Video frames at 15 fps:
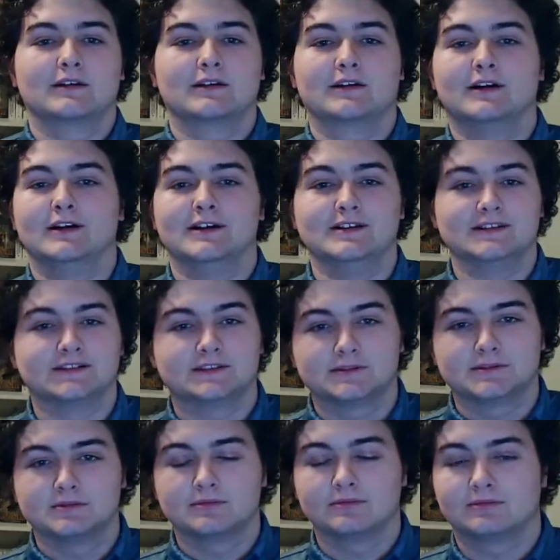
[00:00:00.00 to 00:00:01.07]

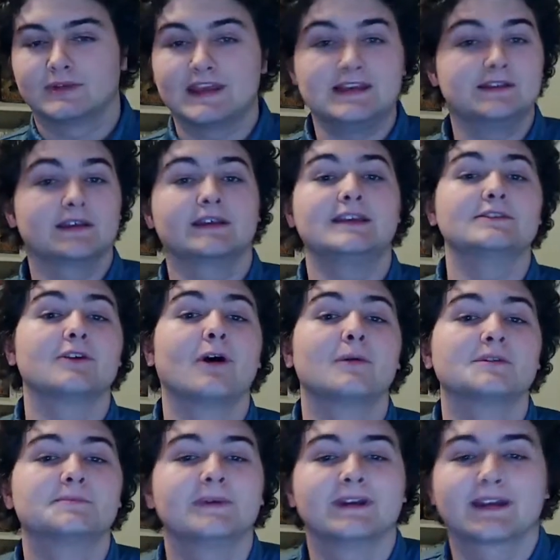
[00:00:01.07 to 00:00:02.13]
because he's
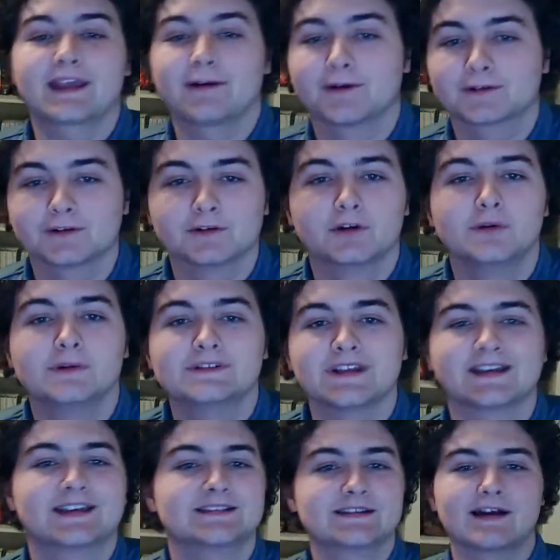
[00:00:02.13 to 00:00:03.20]
always been a character who is
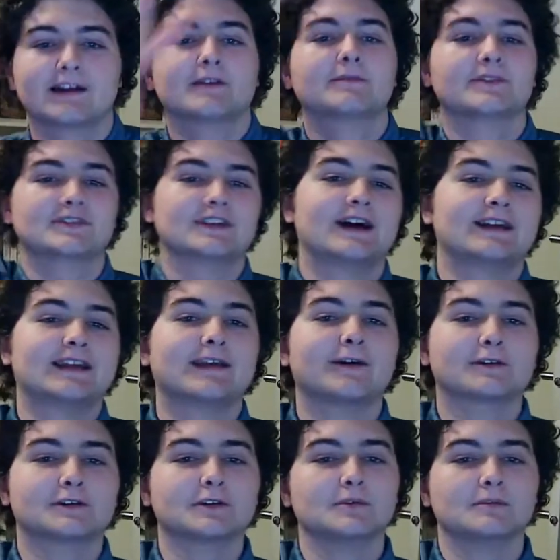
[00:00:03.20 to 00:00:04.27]
like, he's kind of a side
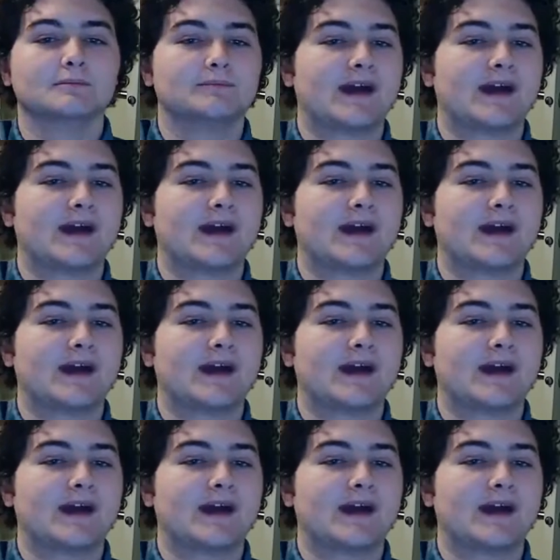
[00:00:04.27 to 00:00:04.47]
character,